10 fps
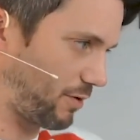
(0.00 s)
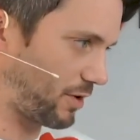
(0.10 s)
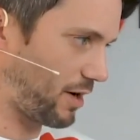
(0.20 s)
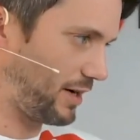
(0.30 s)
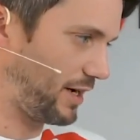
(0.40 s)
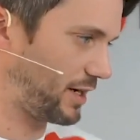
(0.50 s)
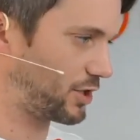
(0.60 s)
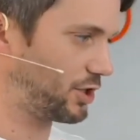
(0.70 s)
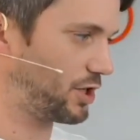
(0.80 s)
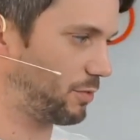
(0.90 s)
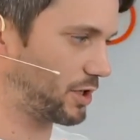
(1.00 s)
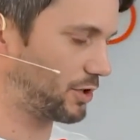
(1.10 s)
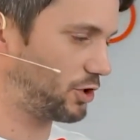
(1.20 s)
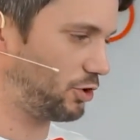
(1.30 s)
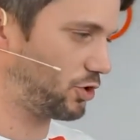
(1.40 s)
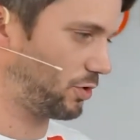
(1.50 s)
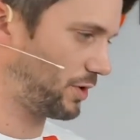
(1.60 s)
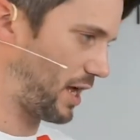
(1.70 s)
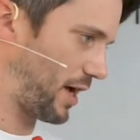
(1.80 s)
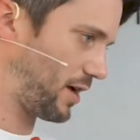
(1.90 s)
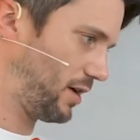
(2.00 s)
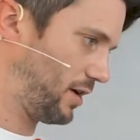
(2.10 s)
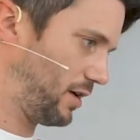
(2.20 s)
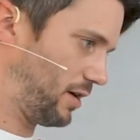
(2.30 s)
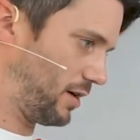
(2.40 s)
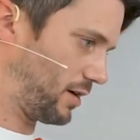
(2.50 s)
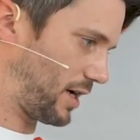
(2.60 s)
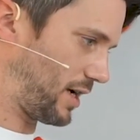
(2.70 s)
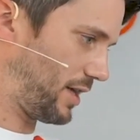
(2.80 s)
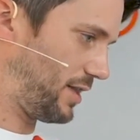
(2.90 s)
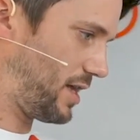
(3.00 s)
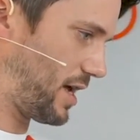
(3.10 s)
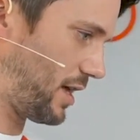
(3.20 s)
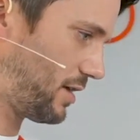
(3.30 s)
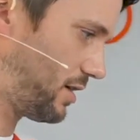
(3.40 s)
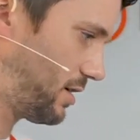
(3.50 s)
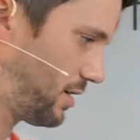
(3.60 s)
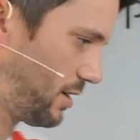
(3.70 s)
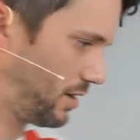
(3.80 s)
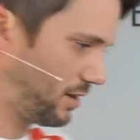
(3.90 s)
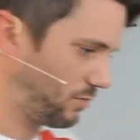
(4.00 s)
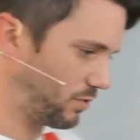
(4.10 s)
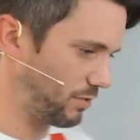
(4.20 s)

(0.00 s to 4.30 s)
going in there, because you don't want to go too short there. Okay, and then what